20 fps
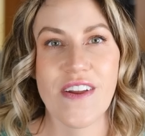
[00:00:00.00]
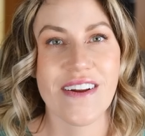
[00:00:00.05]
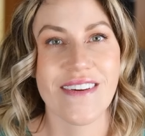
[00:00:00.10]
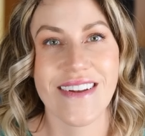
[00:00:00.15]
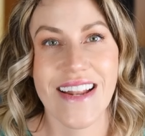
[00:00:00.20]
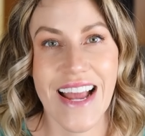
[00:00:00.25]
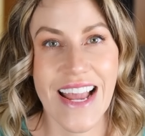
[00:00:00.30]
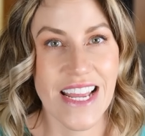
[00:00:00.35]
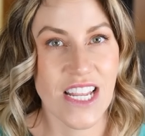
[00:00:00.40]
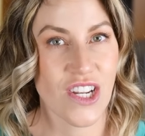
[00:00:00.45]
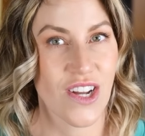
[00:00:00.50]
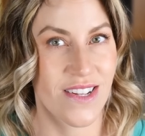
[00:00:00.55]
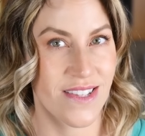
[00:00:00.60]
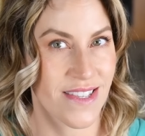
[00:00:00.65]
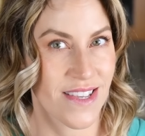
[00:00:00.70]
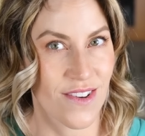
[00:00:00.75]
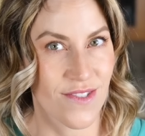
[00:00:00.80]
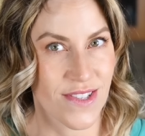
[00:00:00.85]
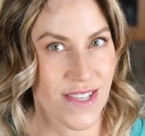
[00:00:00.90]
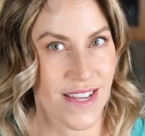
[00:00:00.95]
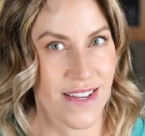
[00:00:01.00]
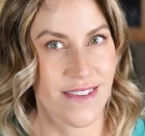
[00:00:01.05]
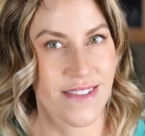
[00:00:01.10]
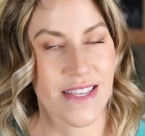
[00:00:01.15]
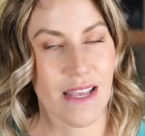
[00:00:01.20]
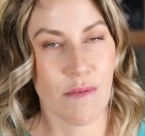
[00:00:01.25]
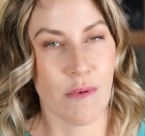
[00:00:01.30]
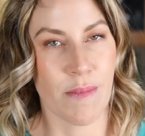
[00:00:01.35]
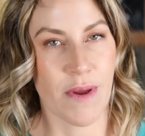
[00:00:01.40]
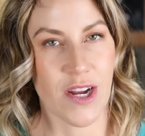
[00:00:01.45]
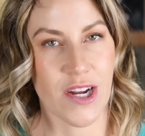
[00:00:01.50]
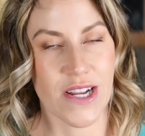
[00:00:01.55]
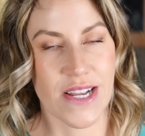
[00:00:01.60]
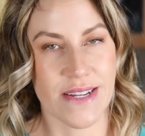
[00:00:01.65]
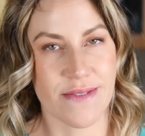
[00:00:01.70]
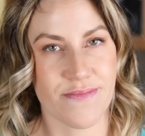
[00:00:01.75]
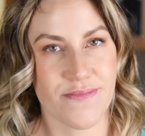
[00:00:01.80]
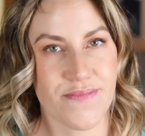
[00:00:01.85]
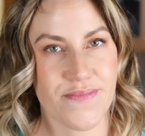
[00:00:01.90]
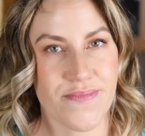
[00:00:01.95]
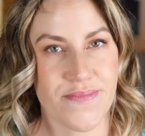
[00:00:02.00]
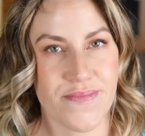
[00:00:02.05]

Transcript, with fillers: Fahrenheit, not Celsius. I'm American.